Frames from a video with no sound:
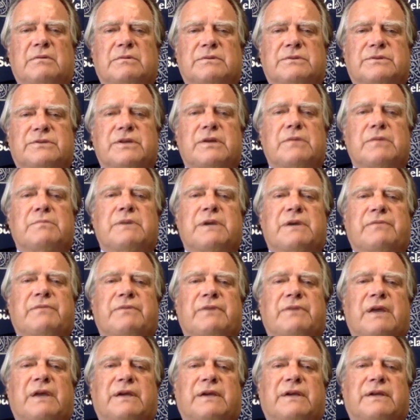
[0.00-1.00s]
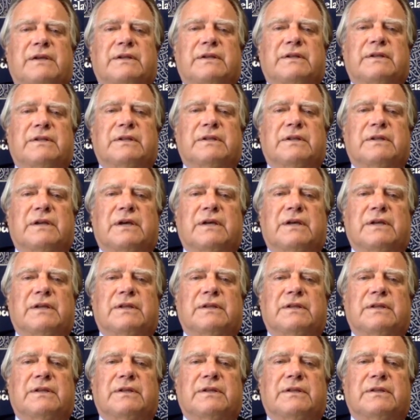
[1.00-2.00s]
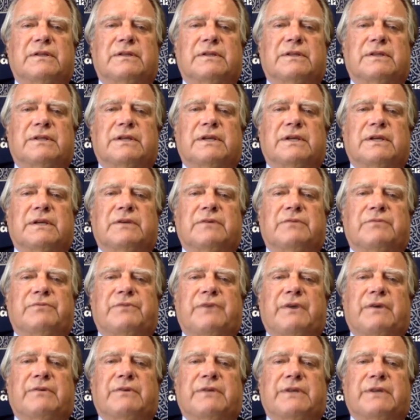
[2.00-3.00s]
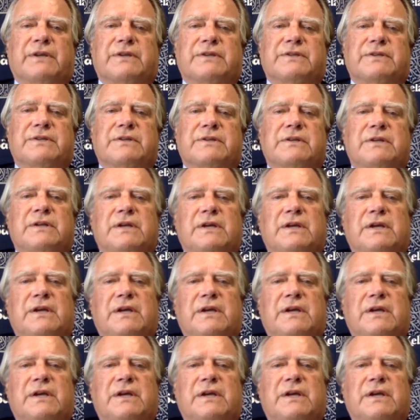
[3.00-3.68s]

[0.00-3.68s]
Some have likened the foundation